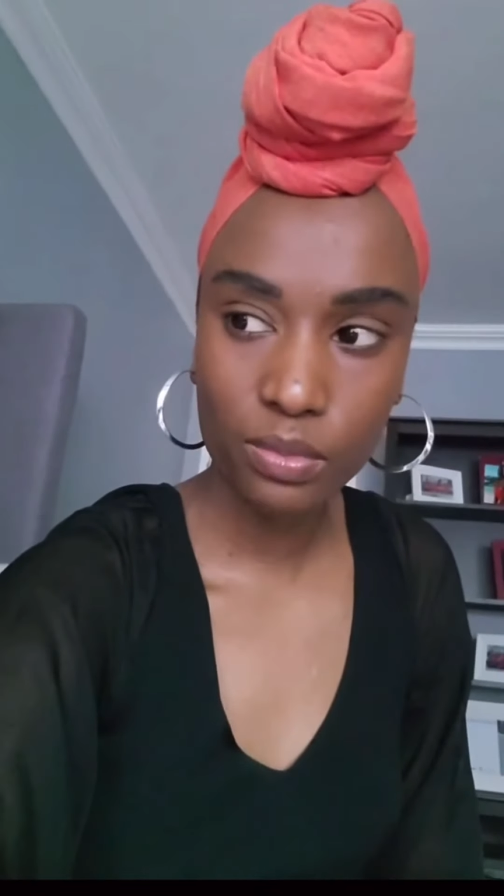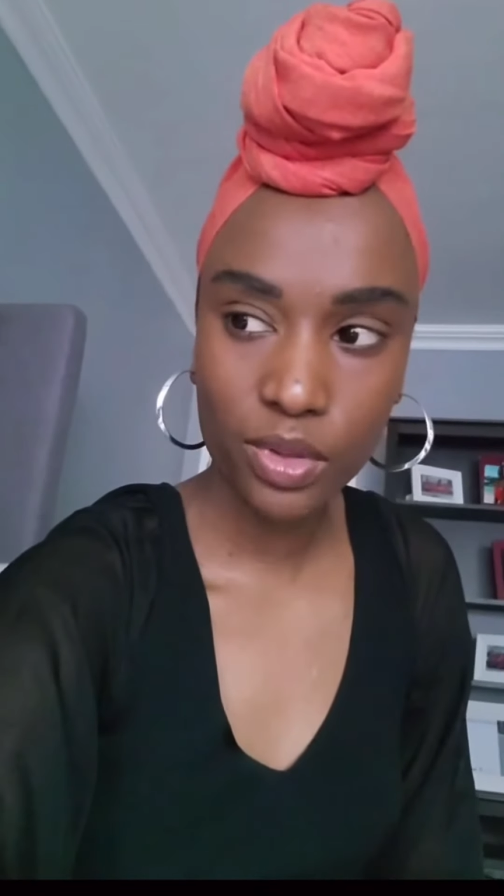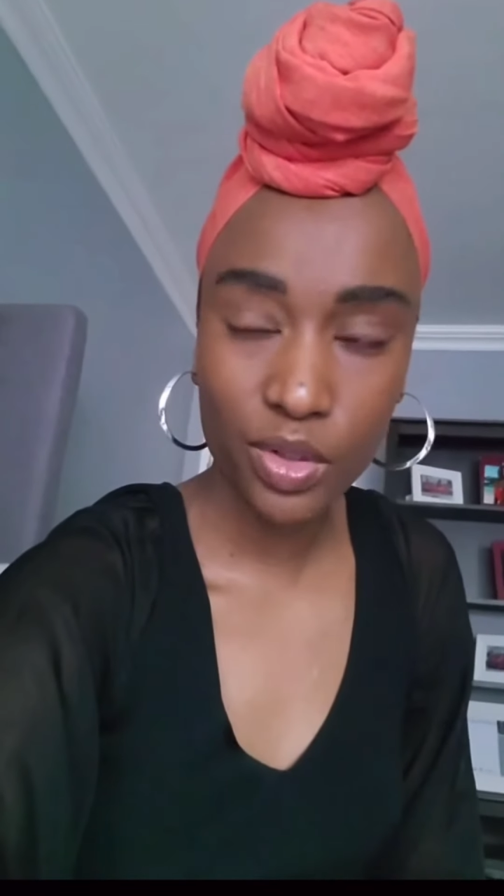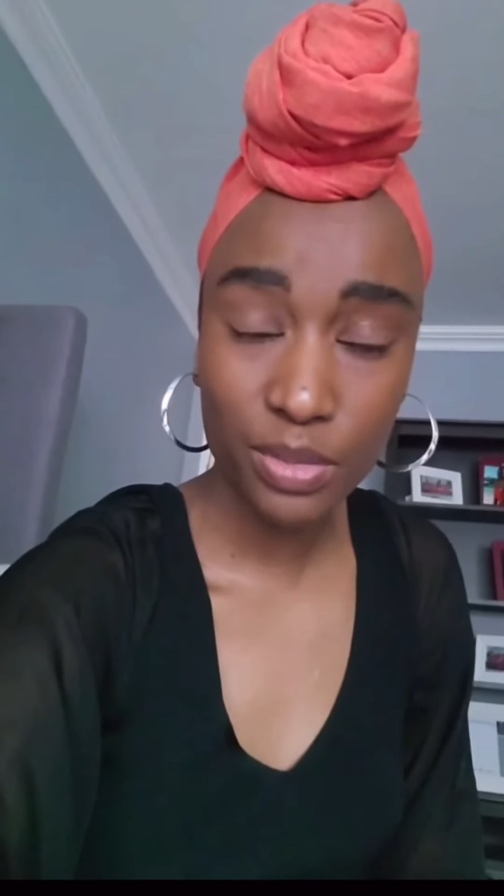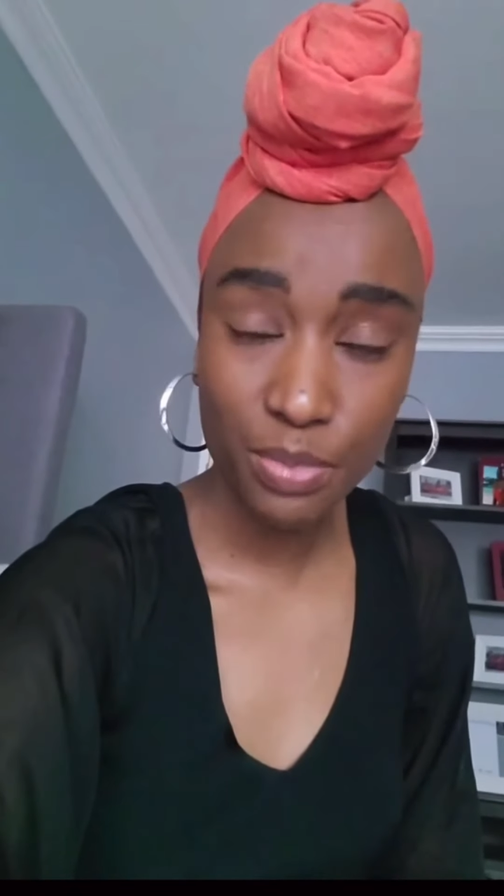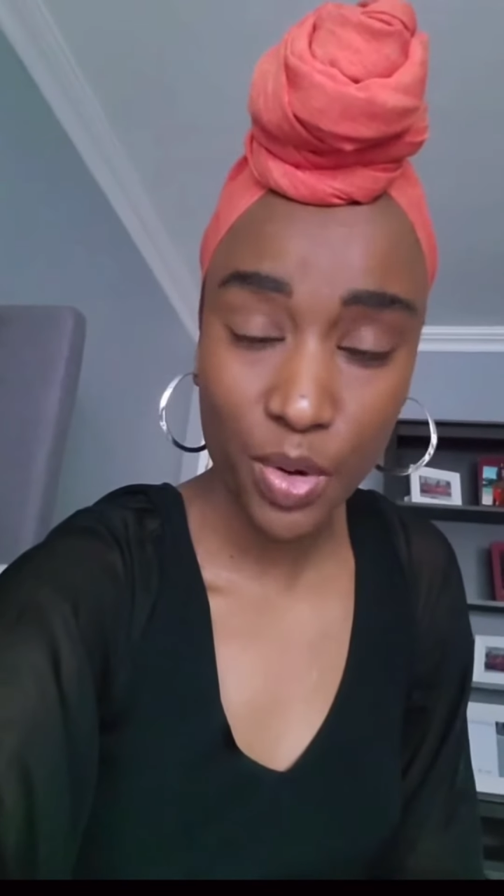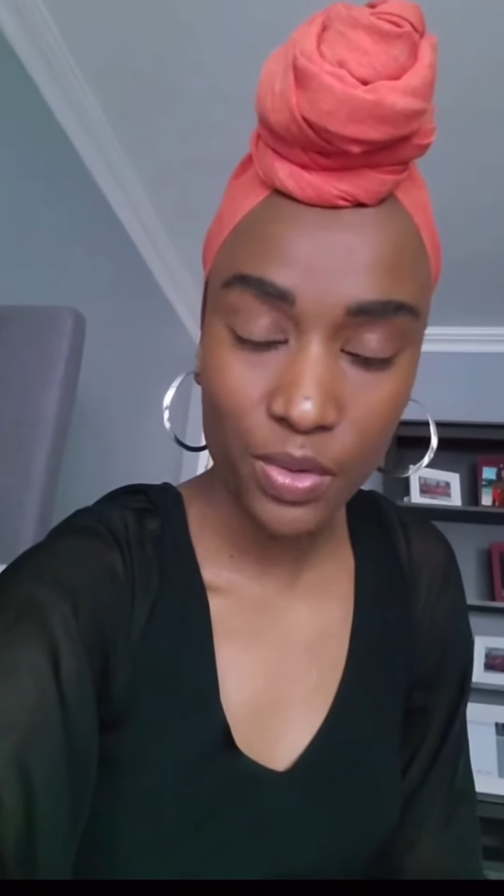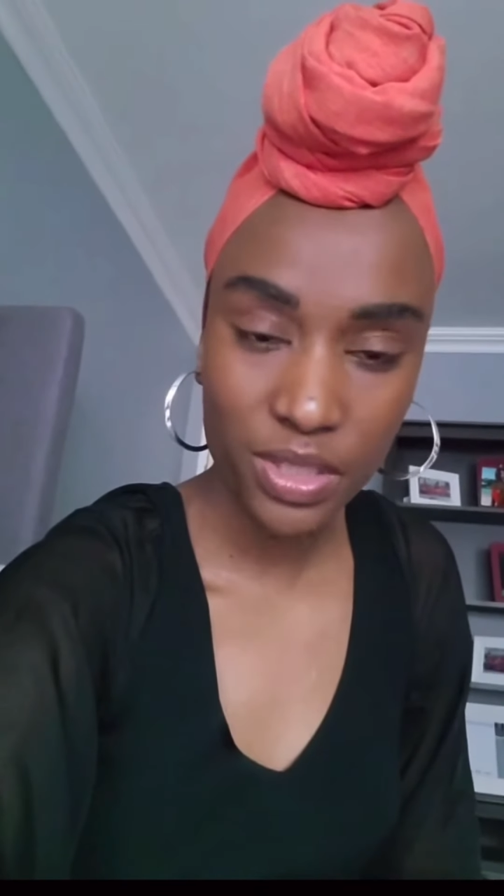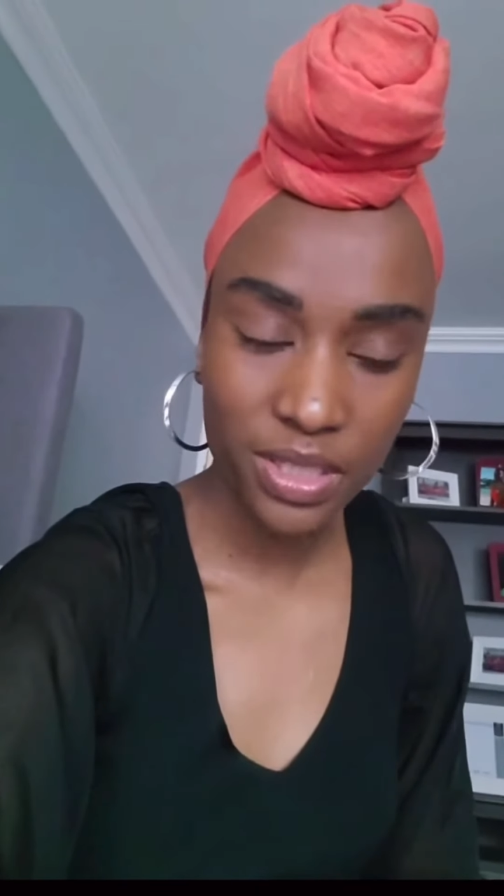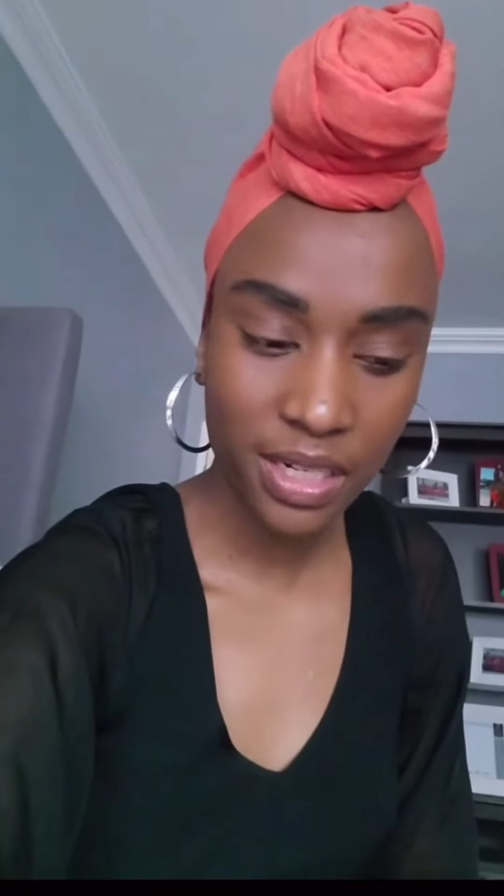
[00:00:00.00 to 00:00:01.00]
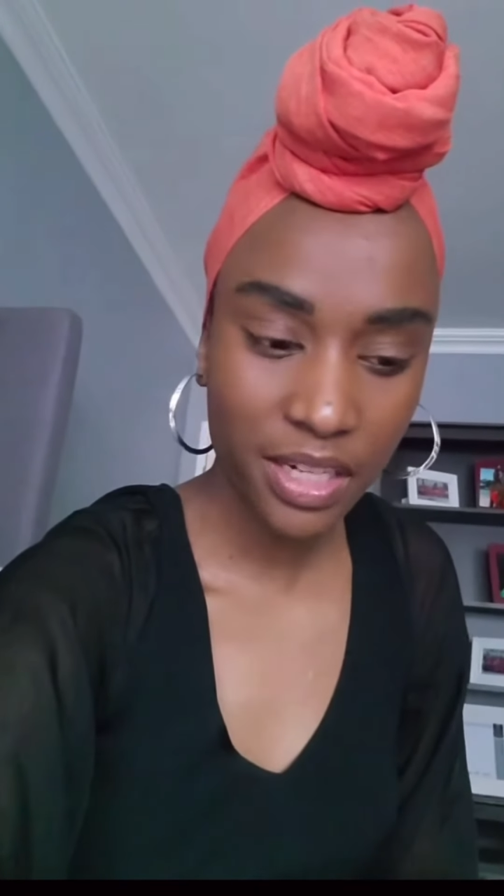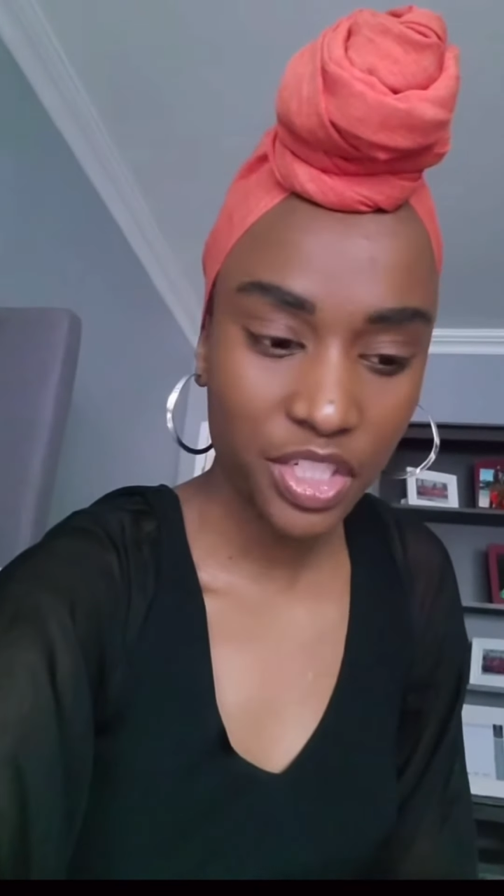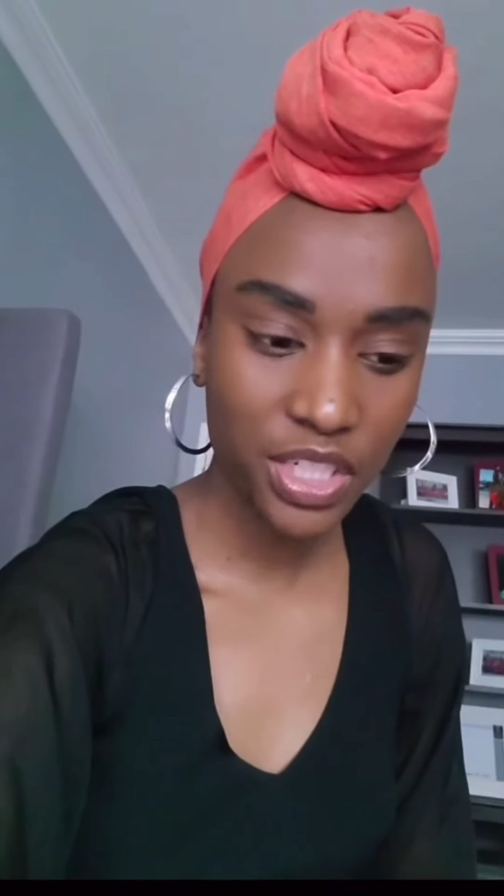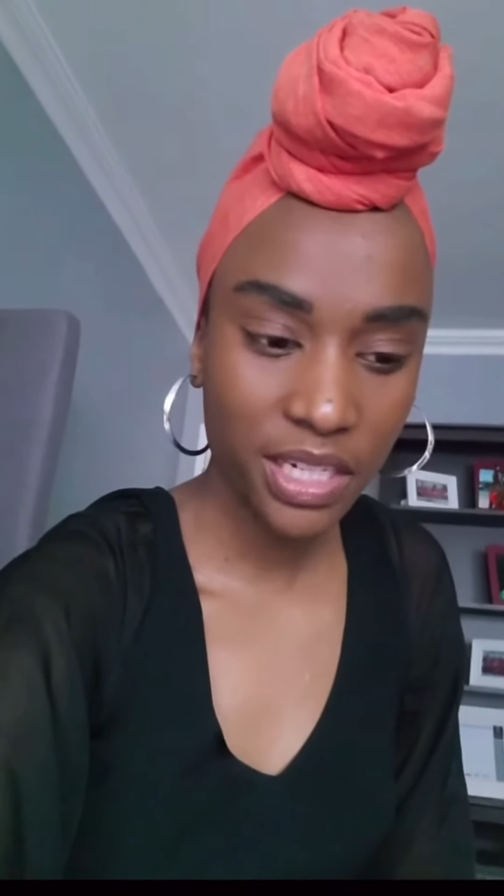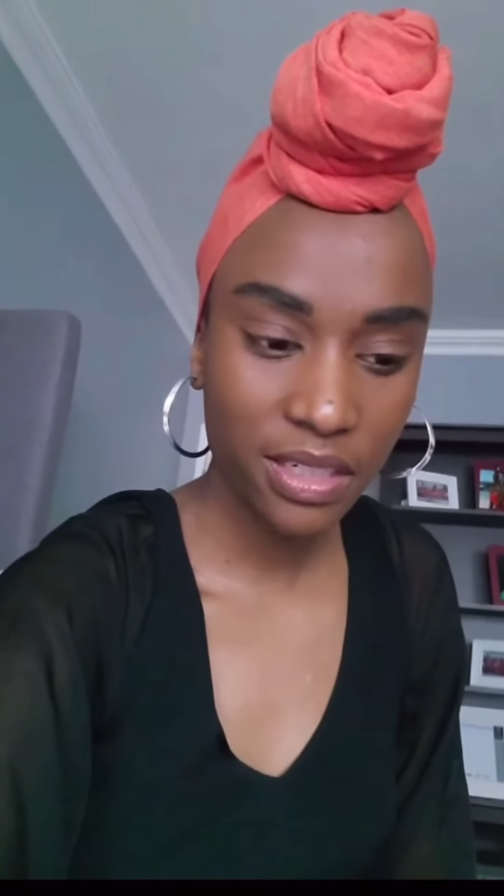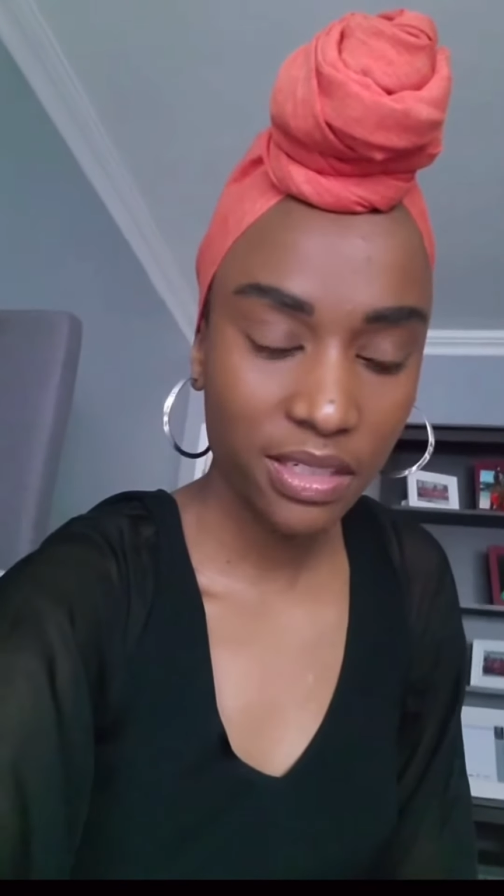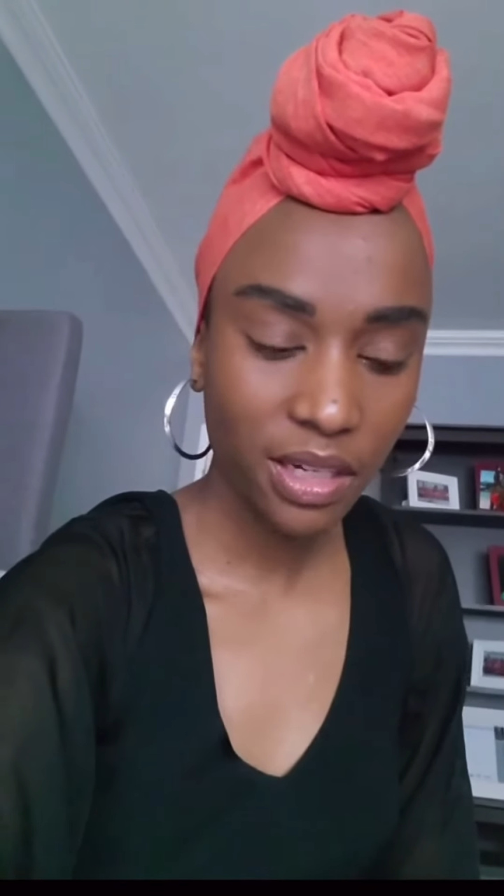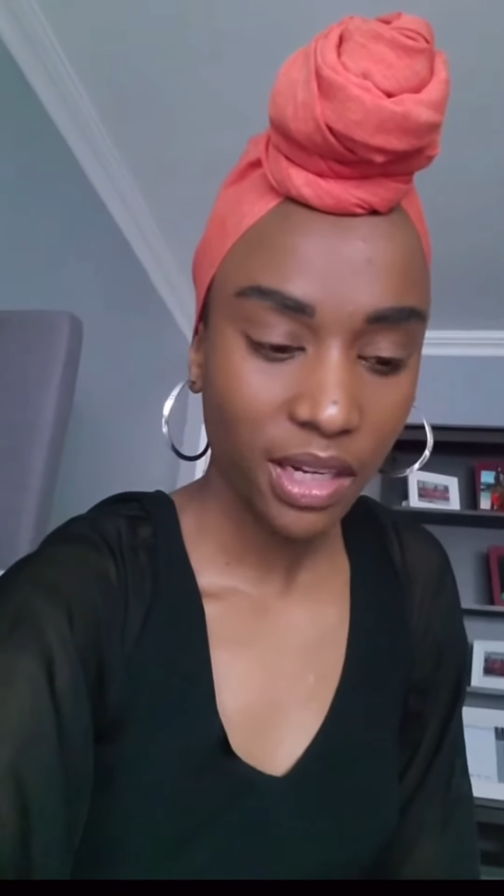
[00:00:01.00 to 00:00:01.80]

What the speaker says: those posts that I shared,